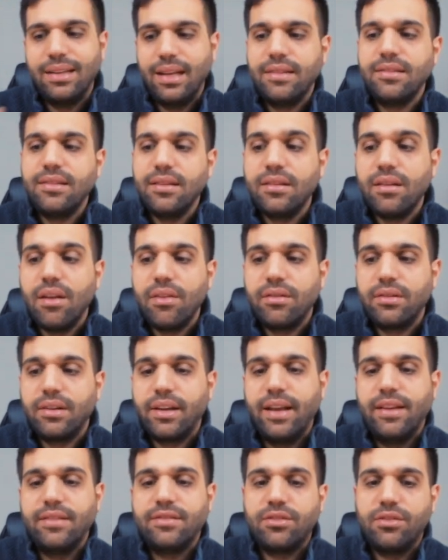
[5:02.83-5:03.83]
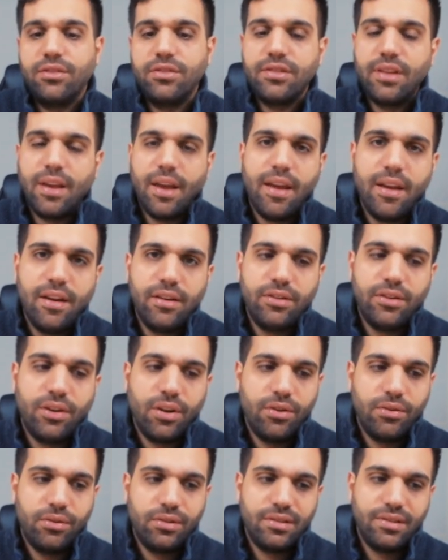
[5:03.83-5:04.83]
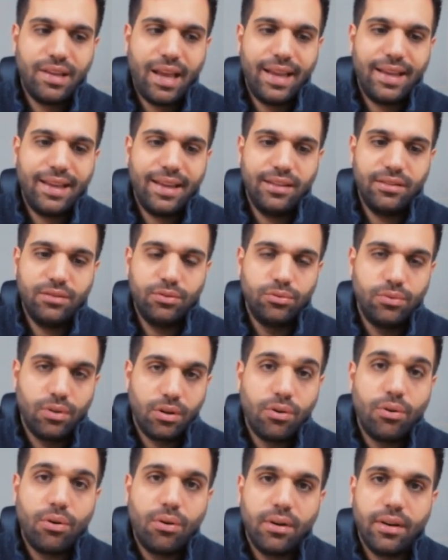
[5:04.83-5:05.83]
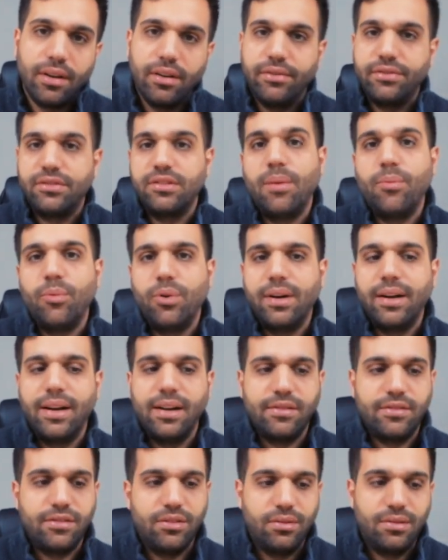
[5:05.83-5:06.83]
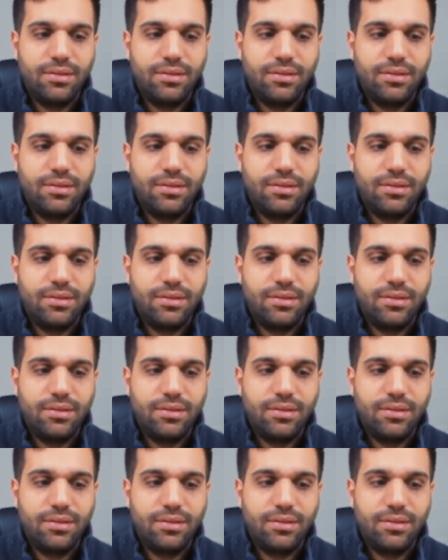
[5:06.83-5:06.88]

That's another case because here you're taking the recording of someone else.